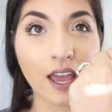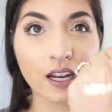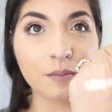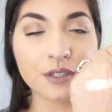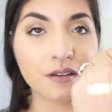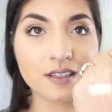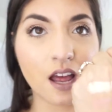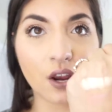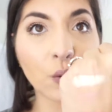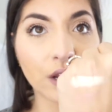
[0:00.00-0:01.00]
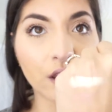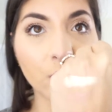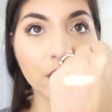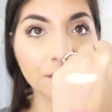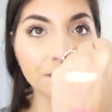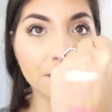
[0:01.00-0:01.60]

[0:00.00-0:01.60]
item, so it's not going anywhere.